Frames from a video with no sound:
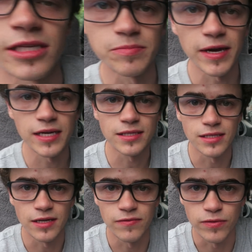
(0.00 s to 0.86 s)
the space
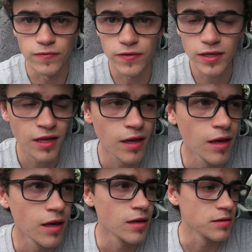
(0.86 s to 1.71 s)
to see if it would fit.
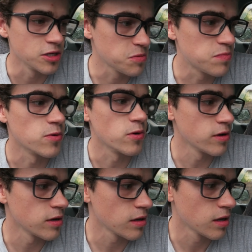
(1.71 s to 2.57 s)
Just
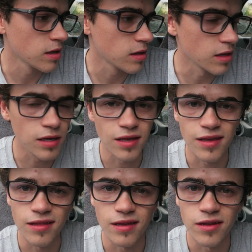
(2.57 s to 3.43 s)
brought it
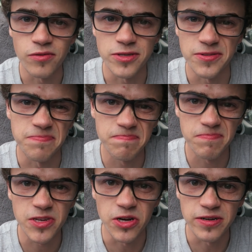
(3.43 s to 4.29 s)
thinking that it was a,
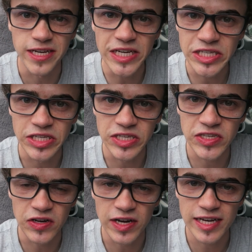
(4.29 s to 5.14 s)
you know, decent
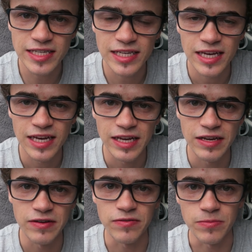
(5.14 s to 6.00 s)
size
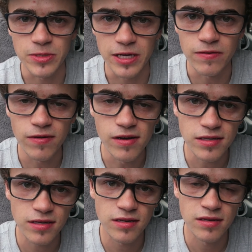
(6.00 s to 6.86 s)
from
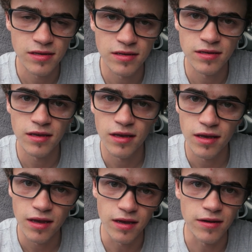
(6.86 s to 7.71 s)
Salvo's
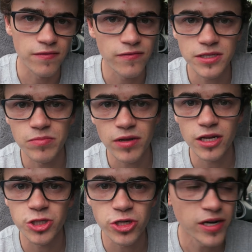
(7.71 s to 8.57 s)
and it fits a
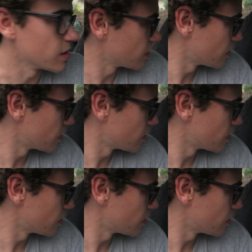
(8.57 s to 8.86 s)
bloody treat.